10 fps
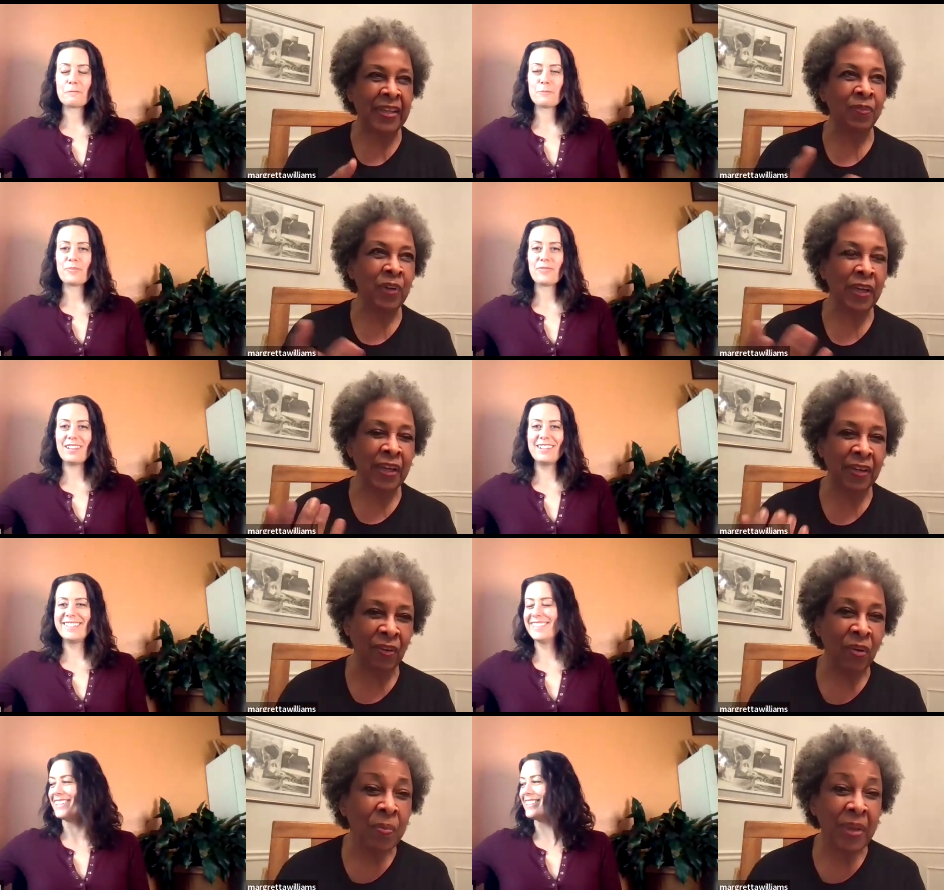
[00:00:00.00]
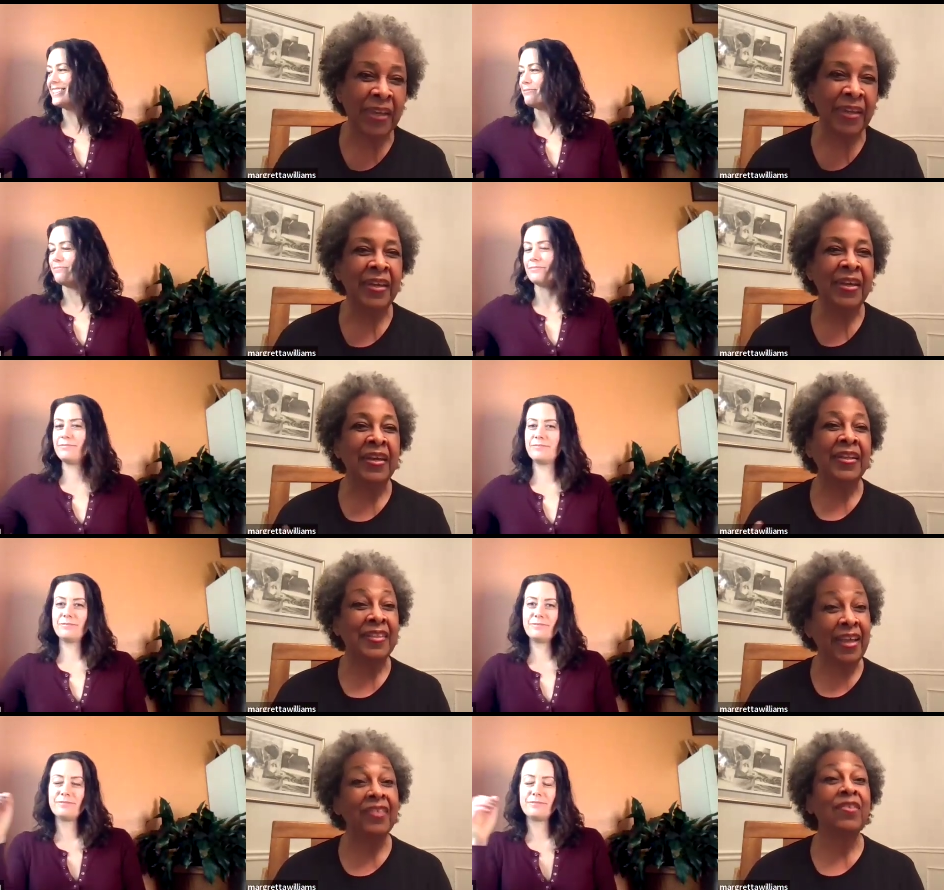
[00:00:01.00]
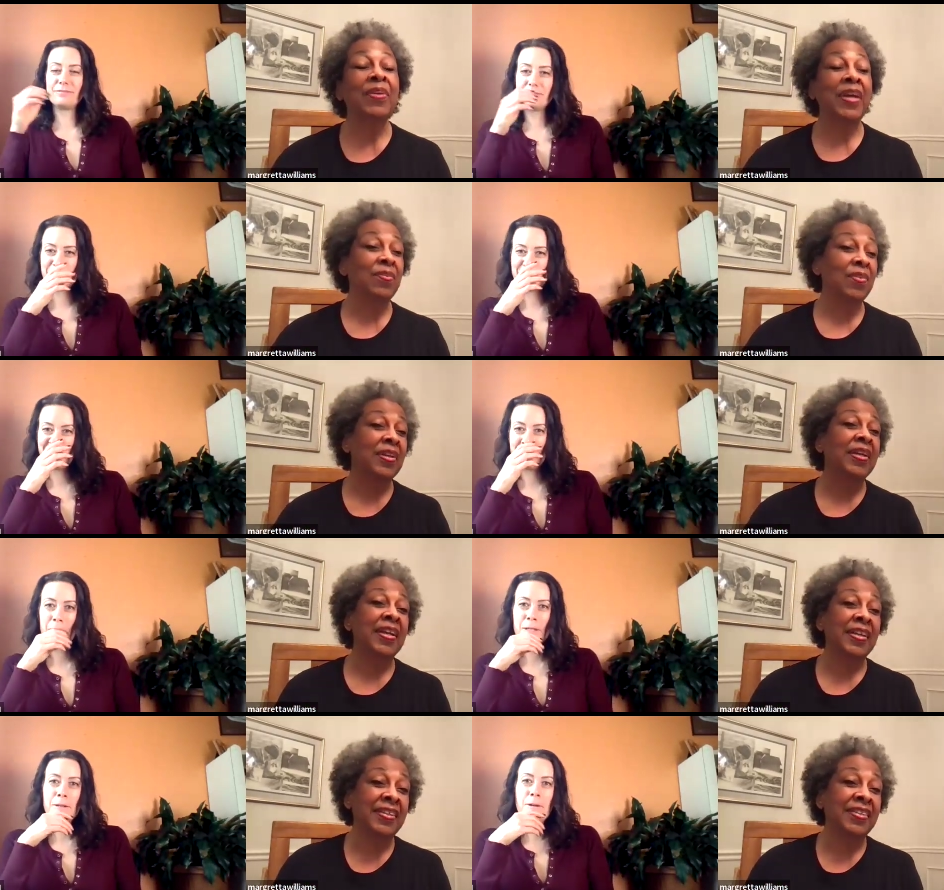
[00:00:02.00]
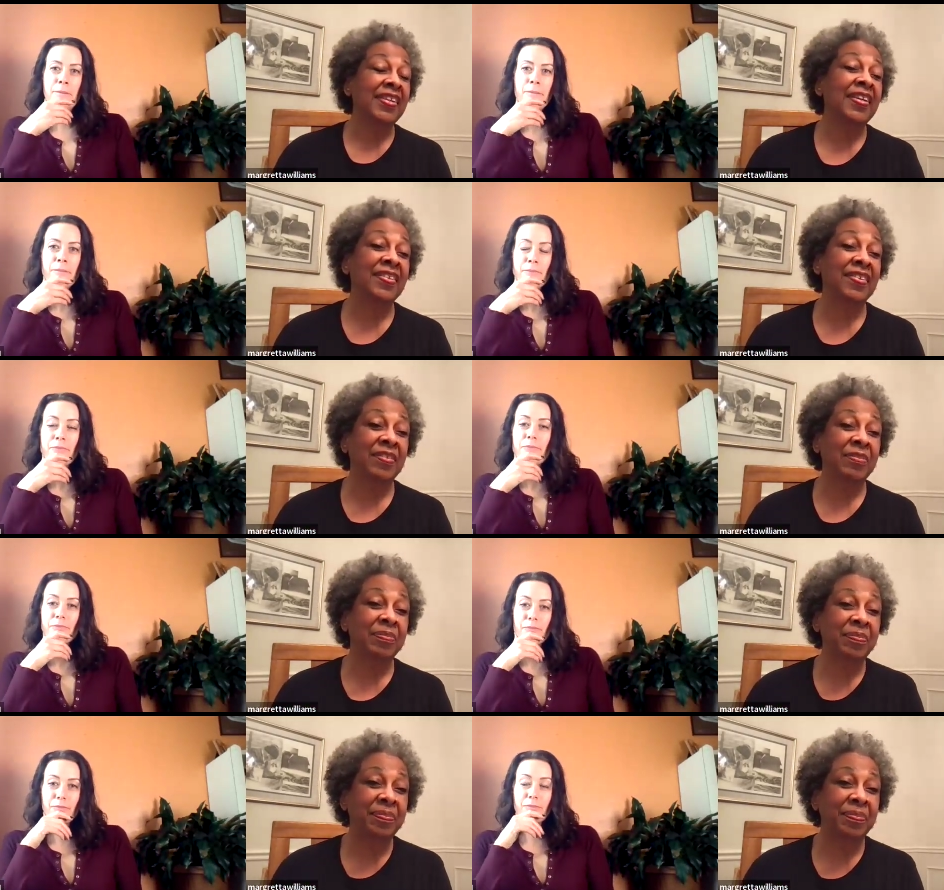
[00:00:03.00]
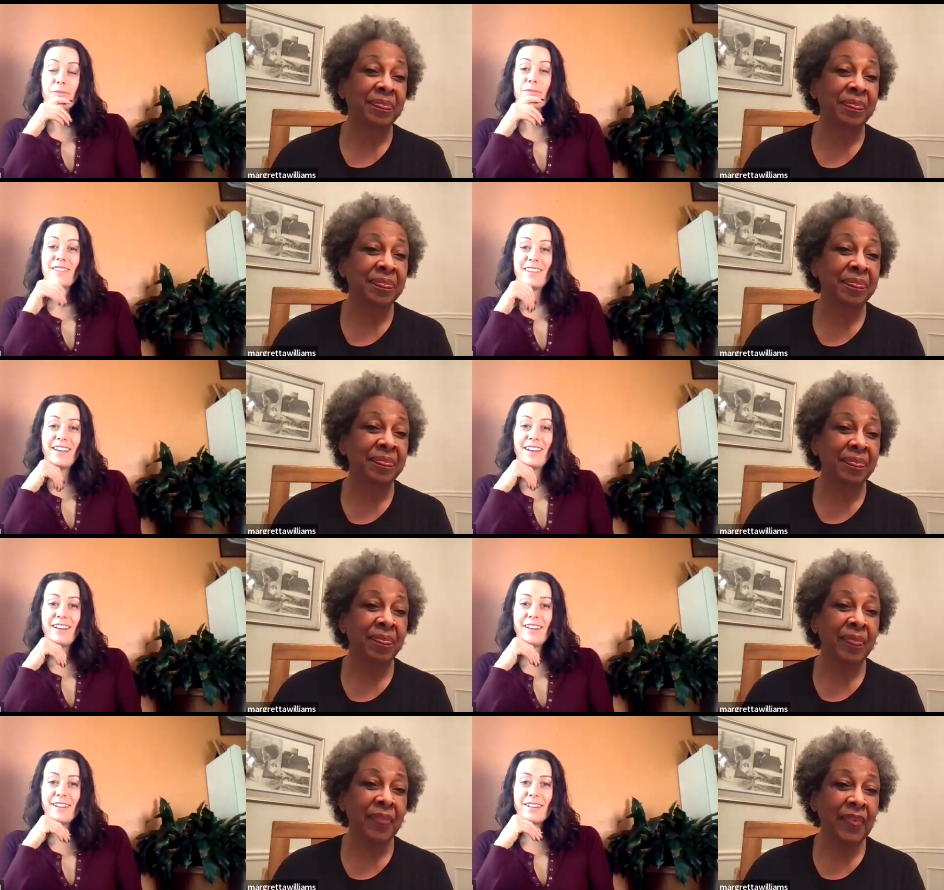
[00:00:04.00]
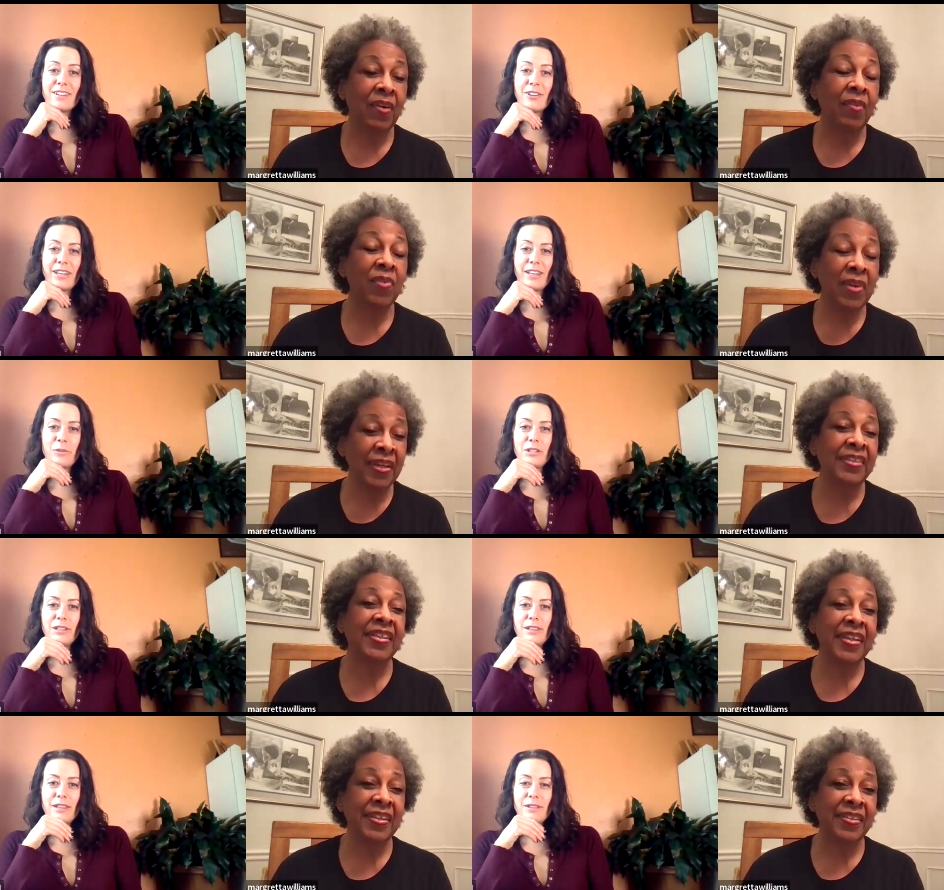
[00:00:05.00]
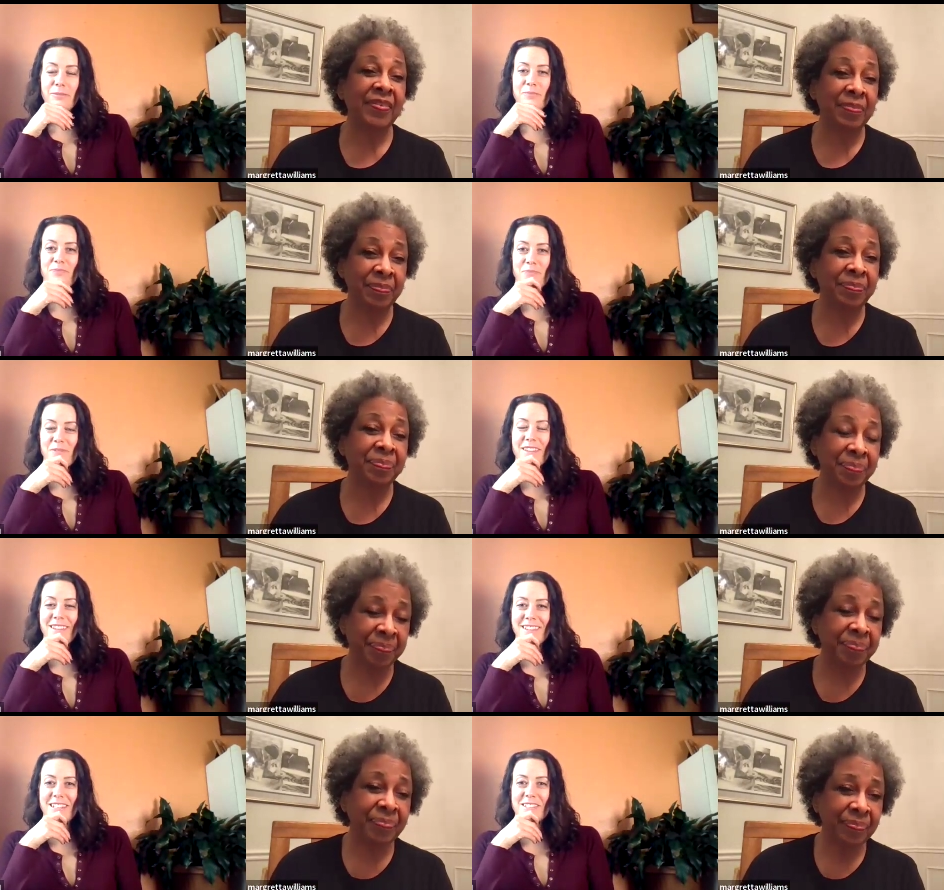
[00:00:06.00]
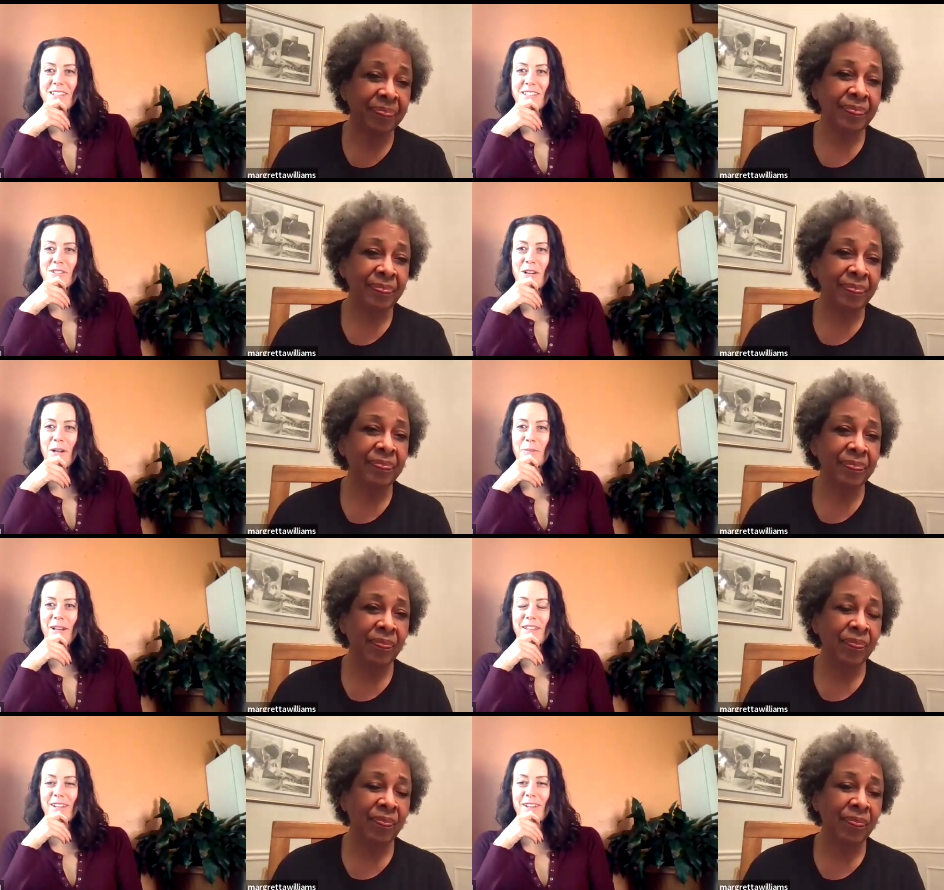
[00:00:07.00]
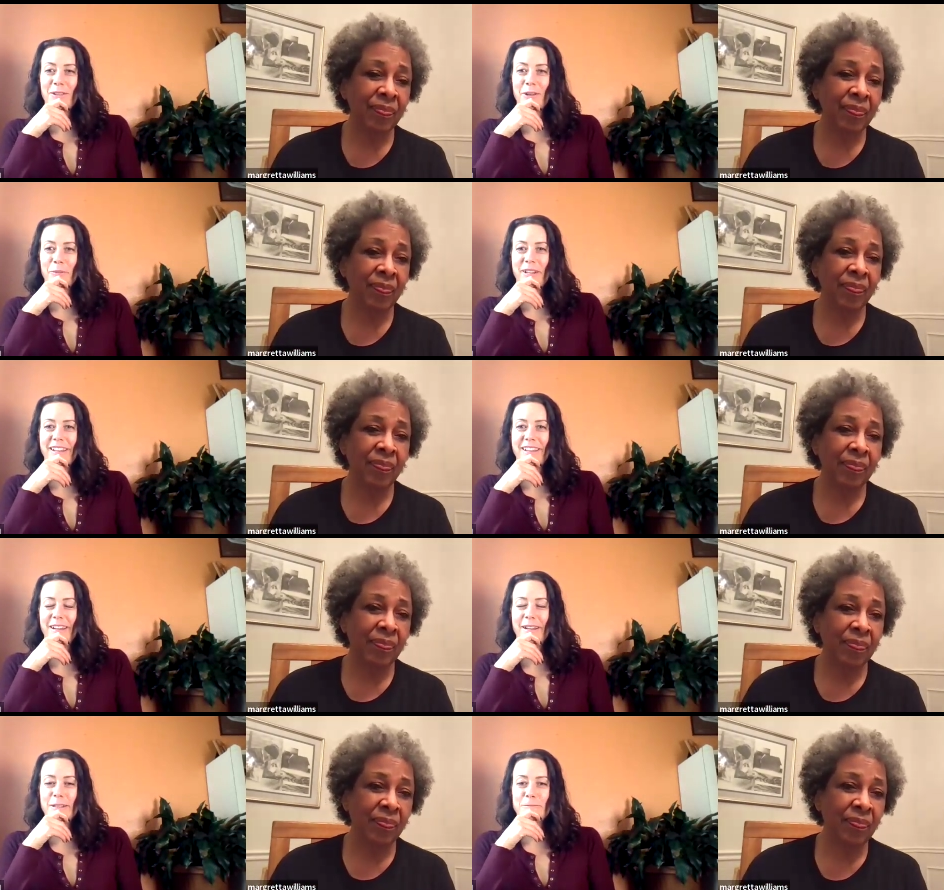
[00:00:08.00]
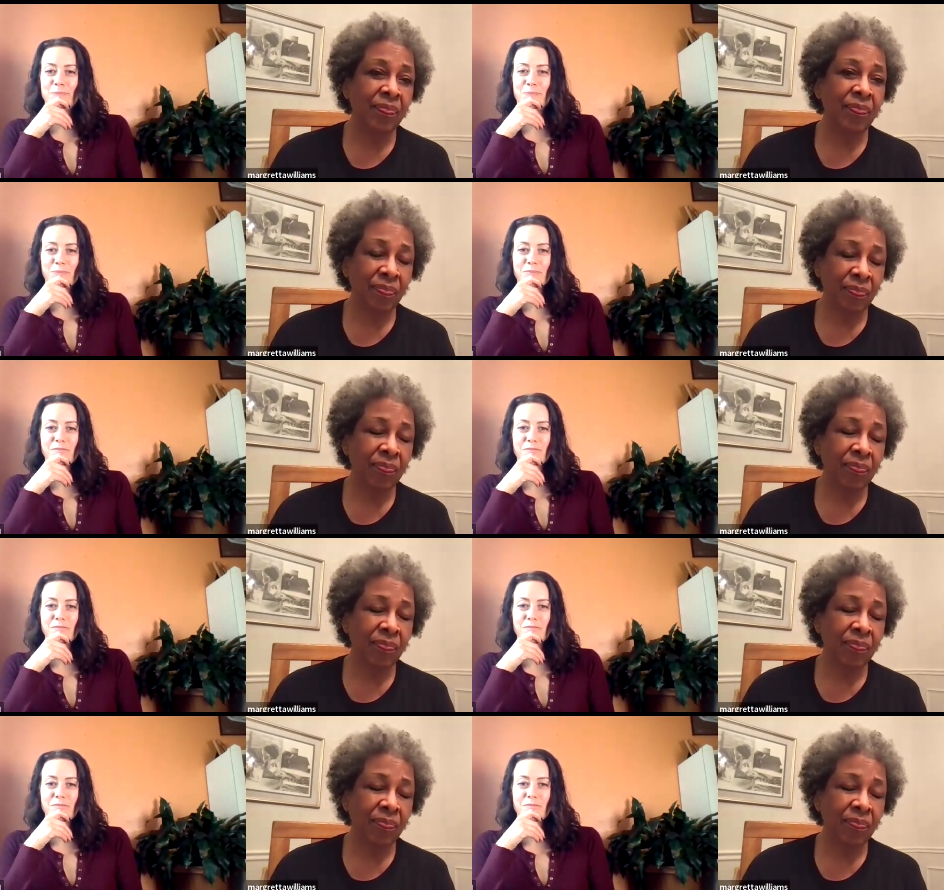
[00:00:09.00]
Speaker 1: and then when i got in homemade that's when I really got an education.
Speaker 2: Yeah. Okay. Real education. Let's let's talk about that a little bit. Um,